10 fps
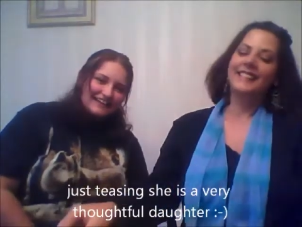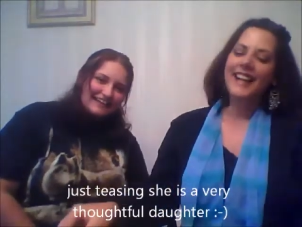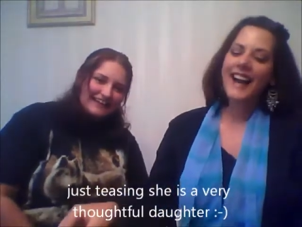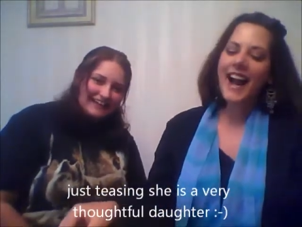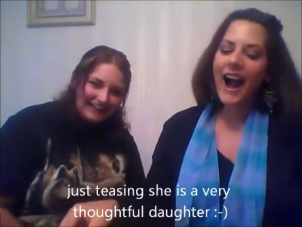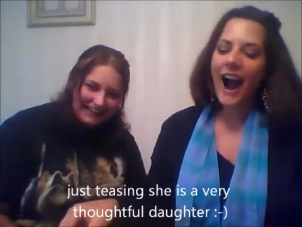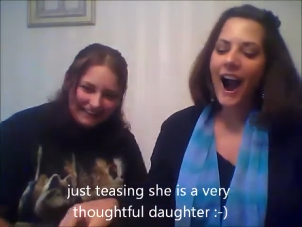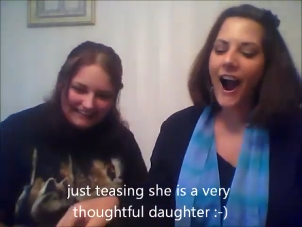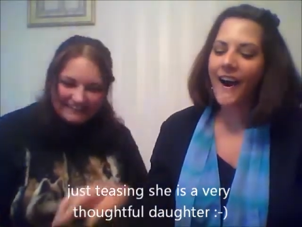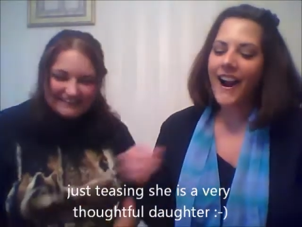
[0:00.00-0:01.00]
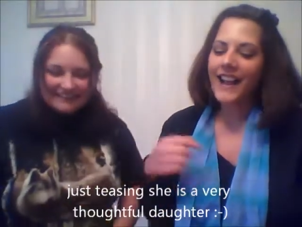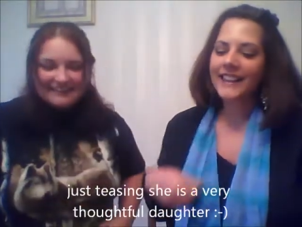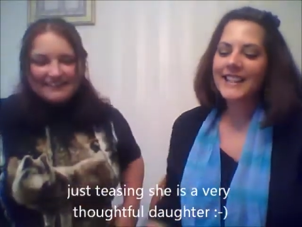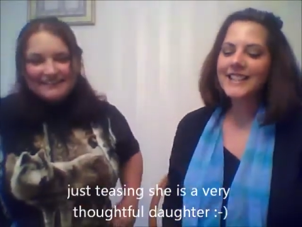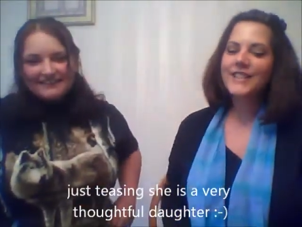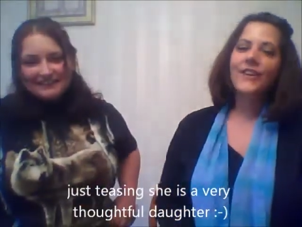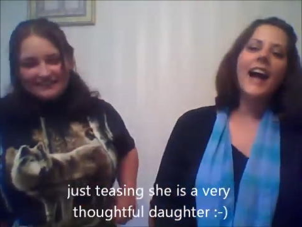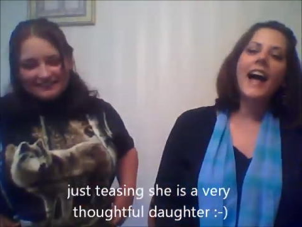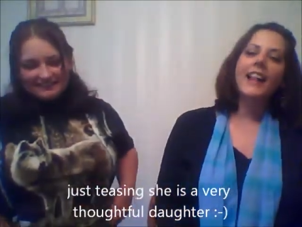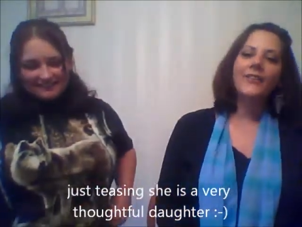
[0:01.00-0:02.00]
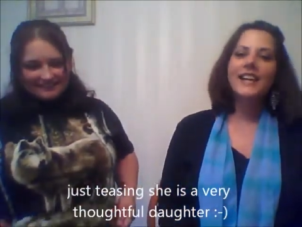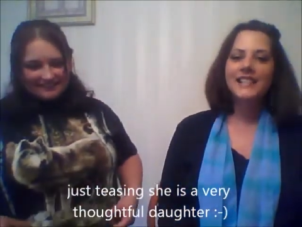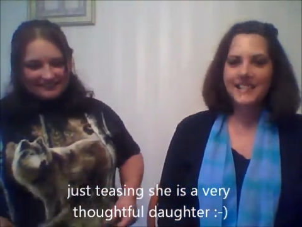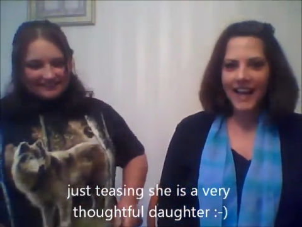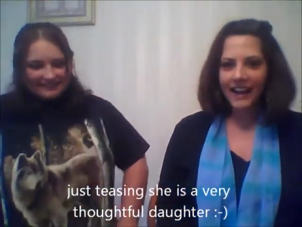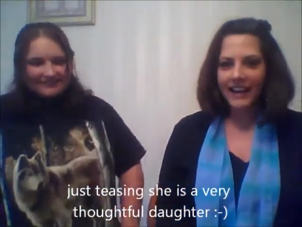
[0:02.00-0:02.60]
Speaker 1: Alright, let's do our Halloween tag,